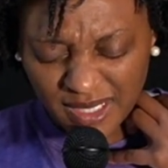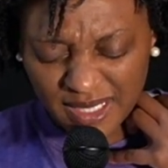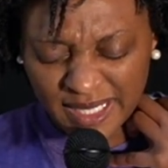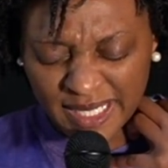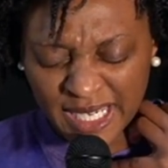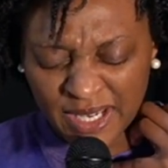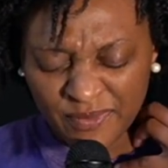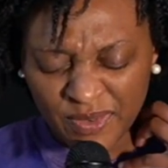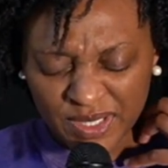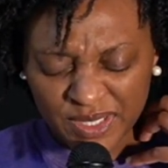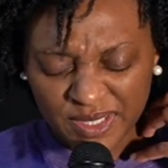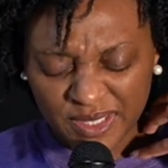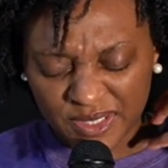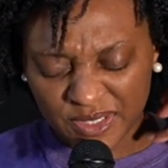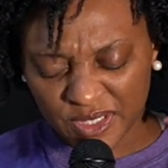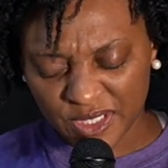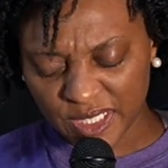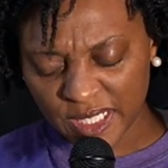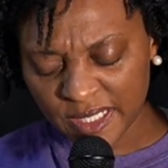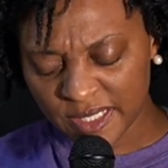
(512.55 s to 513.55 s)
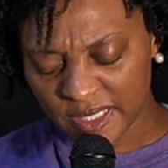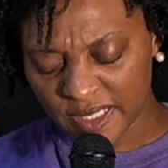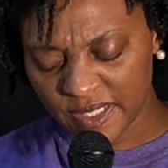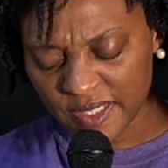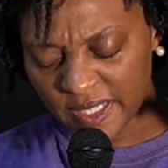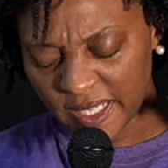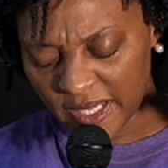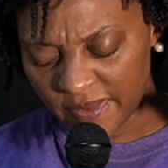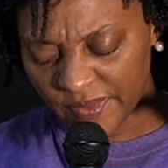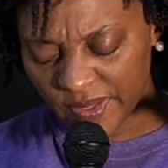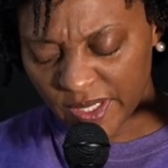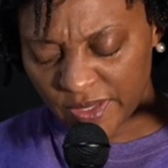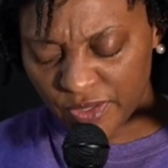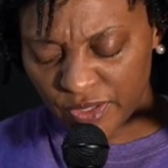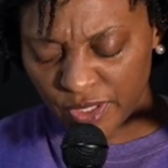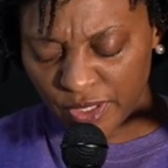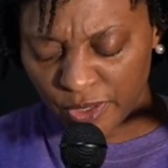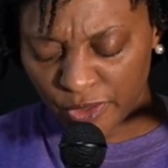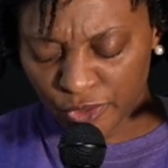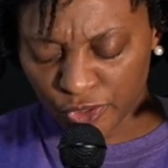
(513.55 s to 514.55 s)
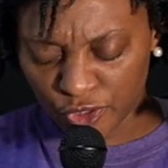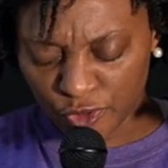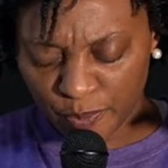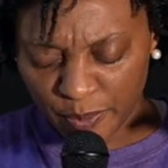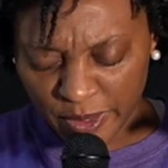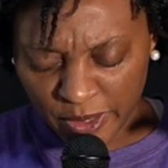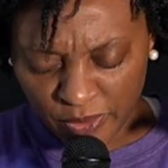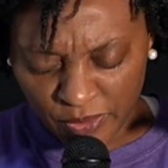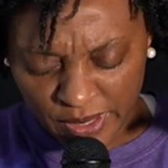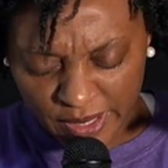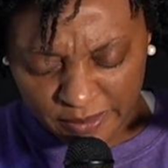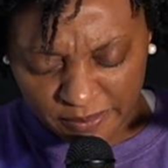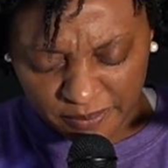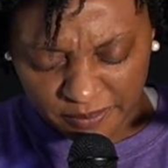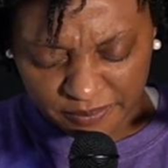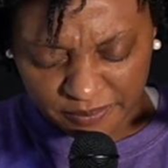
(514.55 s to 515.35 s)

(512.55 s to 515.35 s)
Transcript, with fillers: give us a sensitivity to your spirit.